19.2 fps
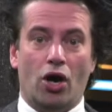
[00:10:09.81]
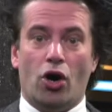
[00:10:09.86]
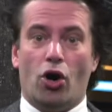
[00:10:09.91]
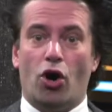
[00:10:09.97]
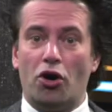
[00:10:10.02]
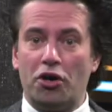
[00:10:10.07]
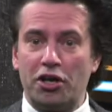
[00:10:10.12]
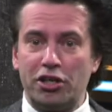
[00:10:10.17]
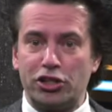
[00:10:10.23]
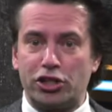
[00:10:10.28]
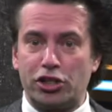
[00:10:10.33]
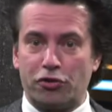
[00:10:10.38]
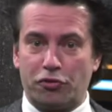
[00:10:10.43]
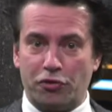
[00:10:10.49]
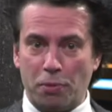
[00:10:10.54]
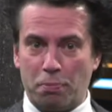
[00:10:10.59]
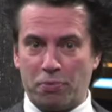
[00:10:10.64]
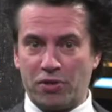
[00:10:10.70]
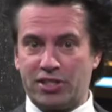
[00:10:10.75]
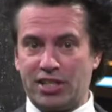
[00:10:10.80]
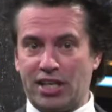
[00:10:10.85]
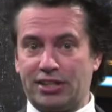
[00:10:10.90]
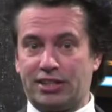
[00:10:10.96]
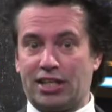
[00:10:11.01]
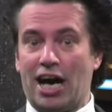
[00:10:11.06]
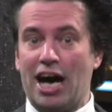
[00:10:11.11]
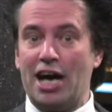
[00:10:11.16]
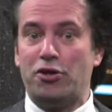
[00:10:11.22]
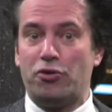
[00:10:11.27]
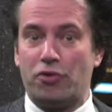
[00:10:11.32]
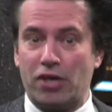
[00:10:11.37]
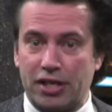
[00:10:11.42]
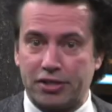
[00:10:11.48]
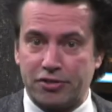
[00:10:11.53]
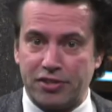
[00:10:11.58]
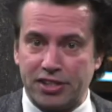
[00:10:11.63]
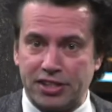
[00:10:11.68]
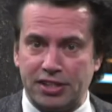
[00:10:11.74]
Orange represents
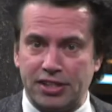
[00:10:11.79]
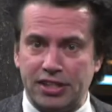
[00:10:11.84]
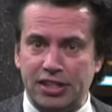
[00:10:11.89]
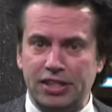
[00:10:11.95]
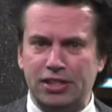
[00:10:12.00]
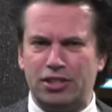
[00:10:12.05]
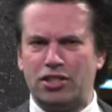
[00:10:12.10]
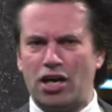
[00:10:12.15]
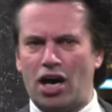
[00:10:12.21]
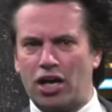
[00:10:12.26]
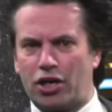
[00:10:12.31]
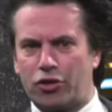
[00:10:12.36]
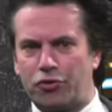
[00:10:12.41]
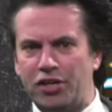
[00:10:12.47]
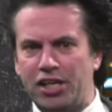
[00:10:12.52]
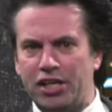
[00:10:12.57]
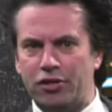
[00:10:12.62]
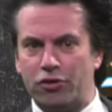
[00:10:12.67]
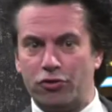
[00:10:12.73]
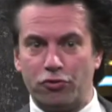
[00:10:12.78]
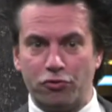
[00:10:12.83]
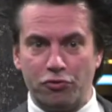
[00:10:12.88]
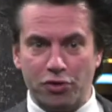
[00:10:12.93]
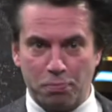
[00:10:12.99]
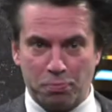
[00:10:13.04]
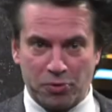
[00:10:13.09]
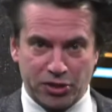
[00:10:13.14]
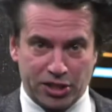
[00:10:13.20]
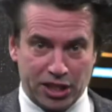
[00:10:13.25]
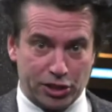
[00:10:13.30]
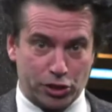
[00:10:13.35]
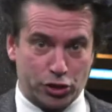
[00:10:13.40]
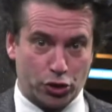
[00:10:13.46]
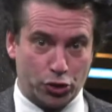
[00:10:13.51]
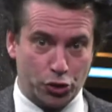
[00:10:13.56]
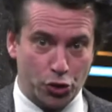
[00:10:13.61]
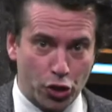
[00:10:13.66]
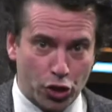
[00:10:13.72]
hydroelectricity, dark green
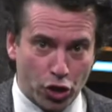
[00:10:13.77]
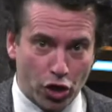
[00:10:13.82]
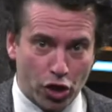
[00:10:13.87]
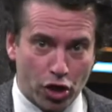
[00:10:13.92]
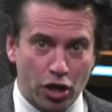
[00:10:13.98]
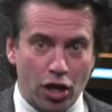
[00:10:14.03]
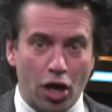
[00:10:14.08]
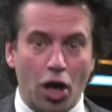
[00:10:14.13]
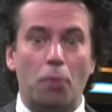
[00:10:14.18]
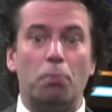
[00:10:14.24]
represents nuclear,